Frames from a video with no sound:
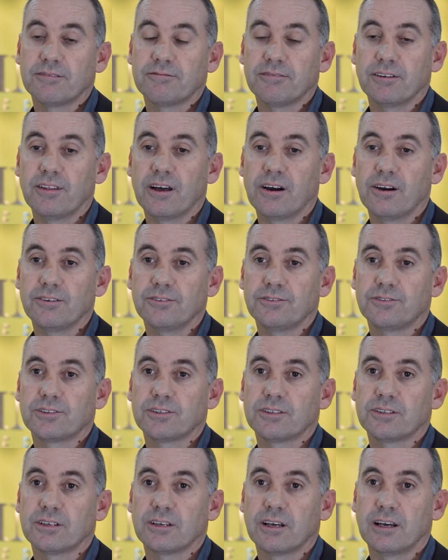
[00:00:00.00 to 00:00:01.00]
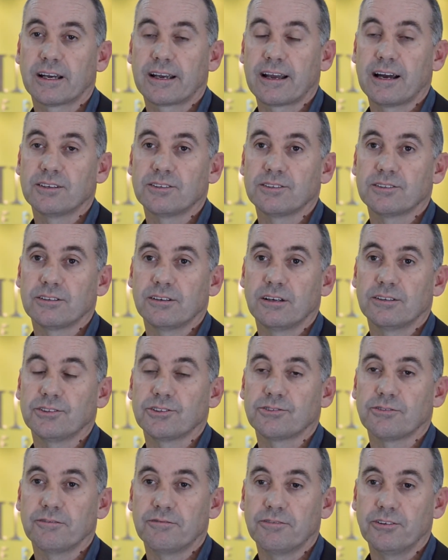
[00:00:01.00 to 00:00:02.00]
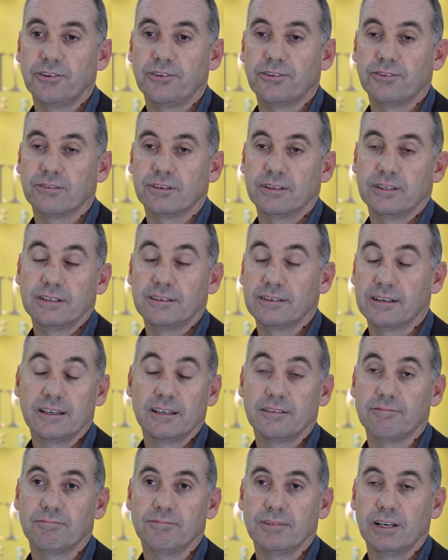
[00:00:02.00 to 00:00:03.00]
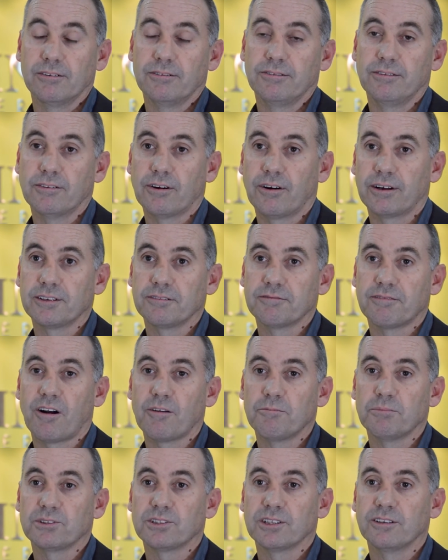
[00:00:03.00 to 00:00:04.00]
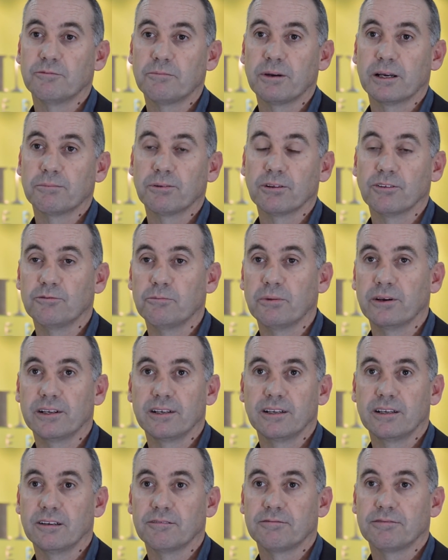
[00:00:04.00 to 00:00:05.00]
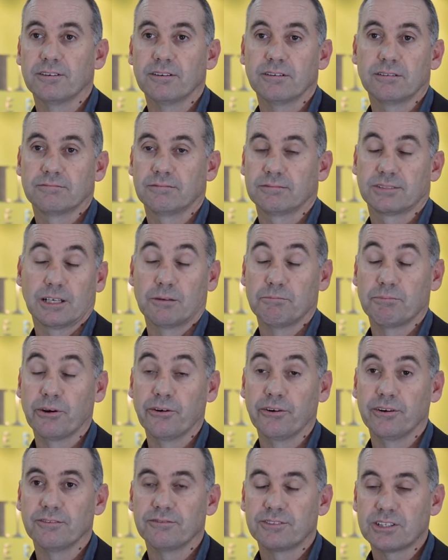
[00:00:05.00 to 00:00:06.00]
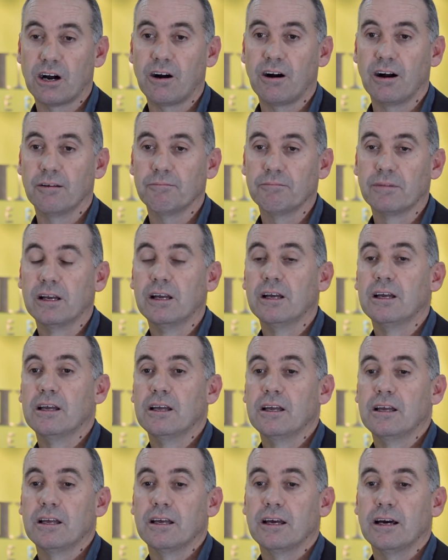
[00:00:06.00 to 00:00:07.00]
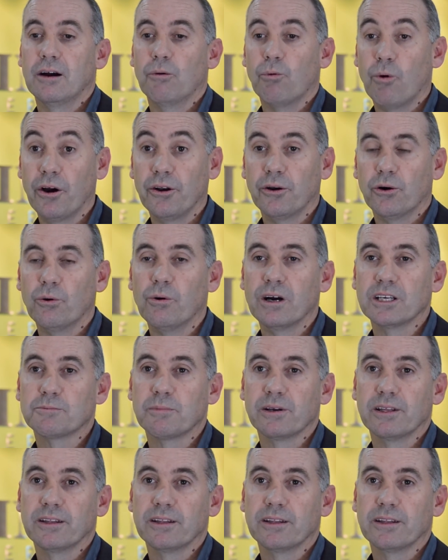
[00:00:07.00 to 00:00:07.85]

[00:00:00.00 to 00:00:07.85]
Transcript: for those cases that I just referred to, and indeed 95% of people who've been here for some period of time, won't always be